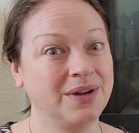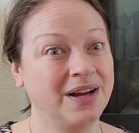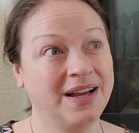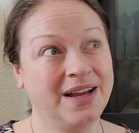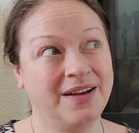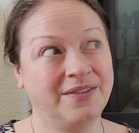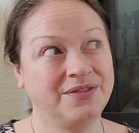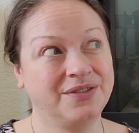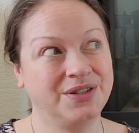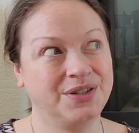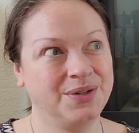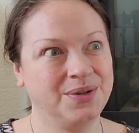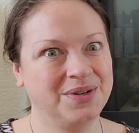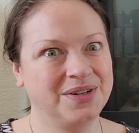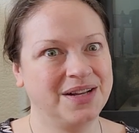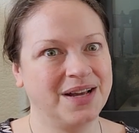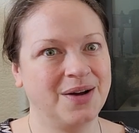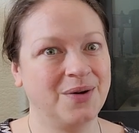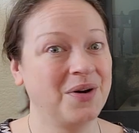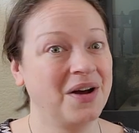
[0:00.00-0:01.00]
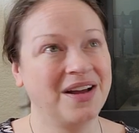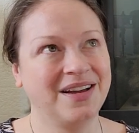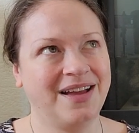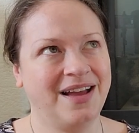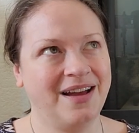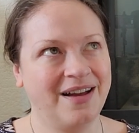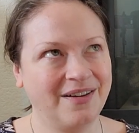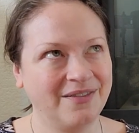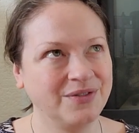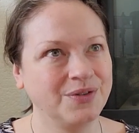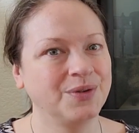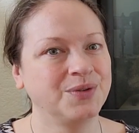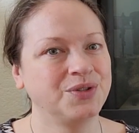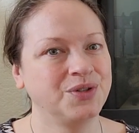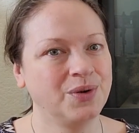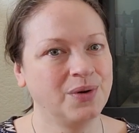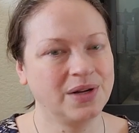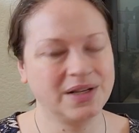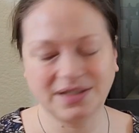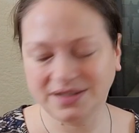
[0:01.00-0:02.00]
I have to do it now. I have no
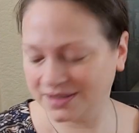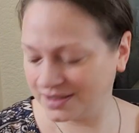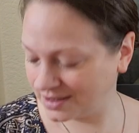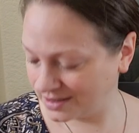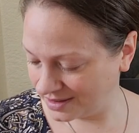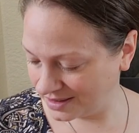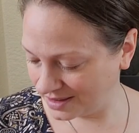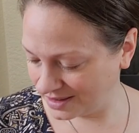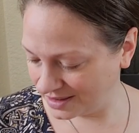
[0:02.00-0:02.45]
choice.